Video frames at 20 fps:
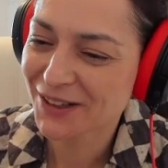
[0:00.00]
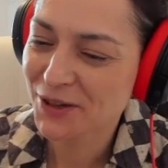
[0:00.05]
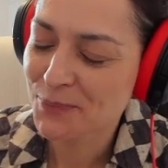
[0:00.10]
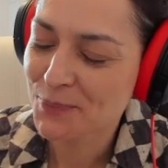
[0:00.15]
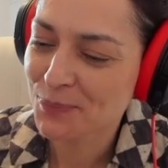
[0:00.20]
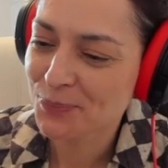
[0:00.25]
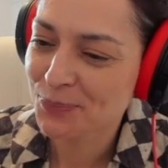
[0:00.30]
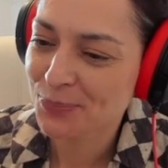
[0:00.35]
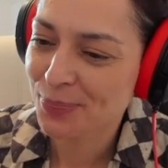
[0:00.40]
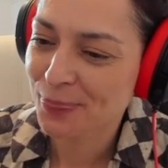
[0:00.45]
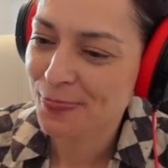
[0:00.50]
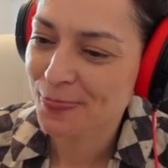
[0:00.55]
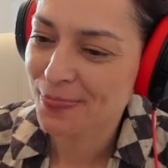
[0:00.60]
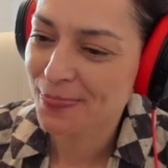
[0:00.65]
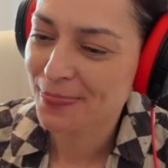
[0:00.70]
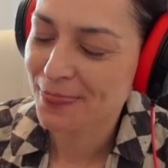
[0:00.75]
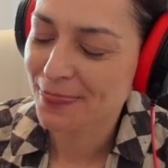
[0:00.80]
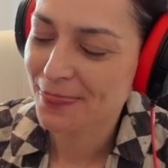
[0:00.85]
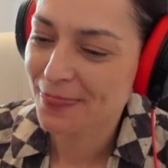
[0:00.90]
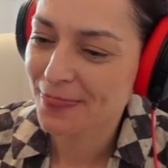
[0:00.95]

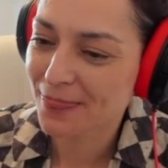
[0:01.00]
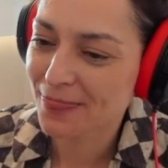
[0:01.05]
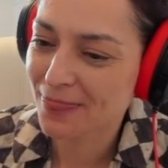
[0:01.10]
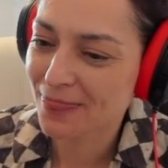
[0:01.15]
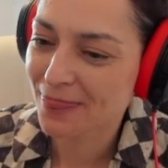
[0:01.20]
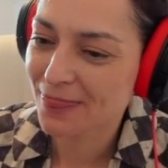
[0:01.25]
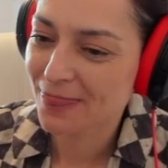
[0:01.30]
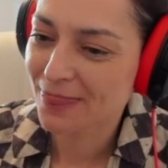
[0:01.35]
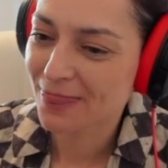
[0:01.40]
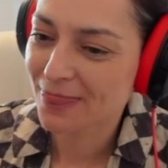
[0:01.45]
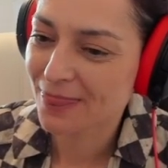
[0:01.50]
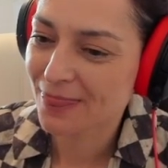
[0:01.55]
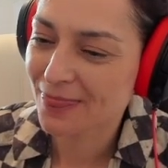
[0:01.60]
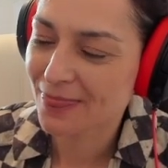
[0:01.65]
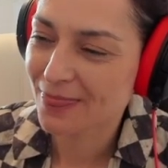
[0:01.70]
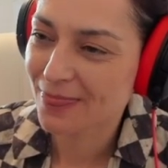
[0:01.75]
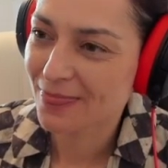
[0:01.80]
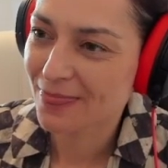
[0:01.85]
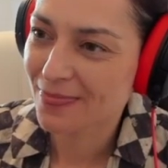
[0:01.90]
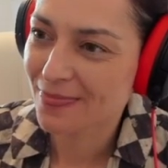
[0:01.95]

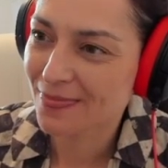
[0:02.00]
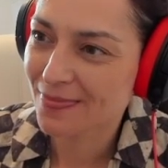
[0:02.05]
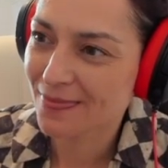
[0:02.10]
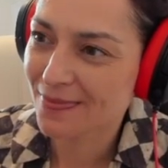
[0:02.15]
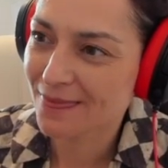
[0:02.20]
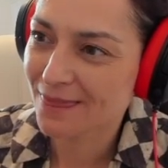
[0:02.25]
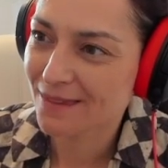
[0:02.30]
[no speech]